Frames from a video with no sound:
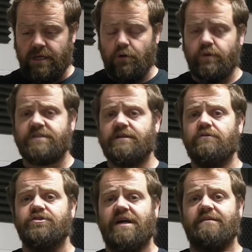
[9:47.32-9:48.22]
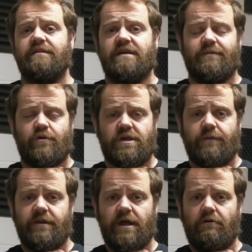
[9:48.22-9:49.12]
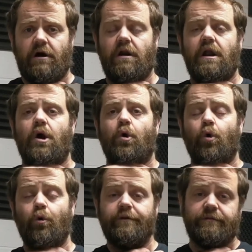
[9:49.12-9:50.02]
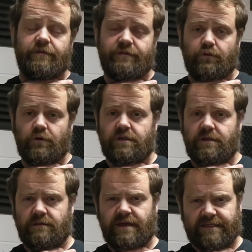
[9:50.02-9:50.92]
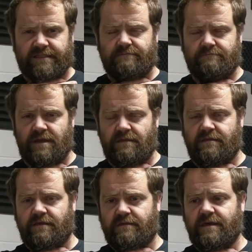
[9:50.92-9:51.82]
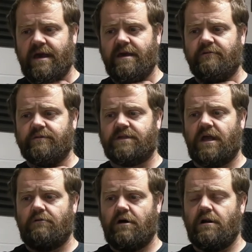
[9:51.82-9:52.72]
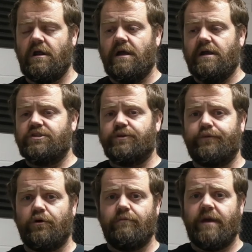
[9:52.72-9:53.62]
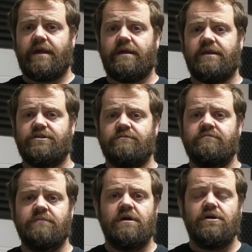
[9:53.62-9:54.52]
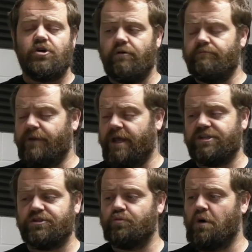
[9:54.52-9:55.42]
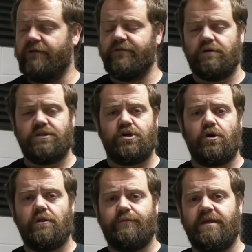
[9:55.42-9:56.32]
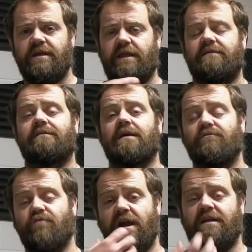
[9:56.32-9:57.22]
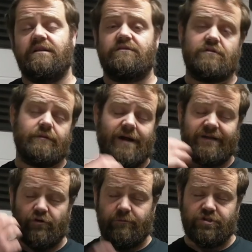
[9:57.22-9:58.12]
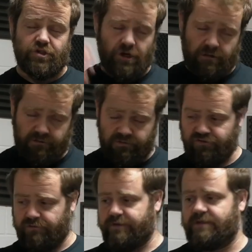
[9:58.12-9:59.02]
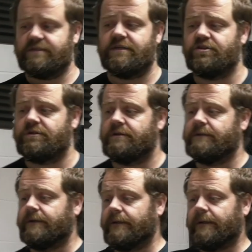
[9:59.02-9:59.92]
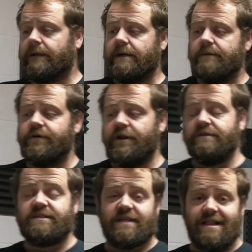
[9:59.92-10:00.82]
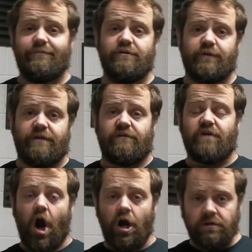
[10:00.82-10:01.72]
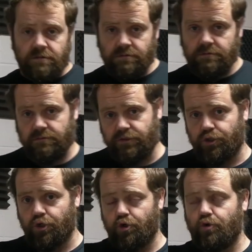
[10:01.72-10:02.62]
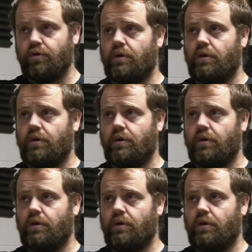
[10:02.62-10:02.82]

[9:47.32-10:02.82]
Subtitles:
we're still trying to think about keeping our open throat here. That's the main thing. That helps our support mechanism, compression, whatever you want to call it, be connected directly to the back of our embouchure and through the trumpet, etc. Pronounce syllables with the tongue. So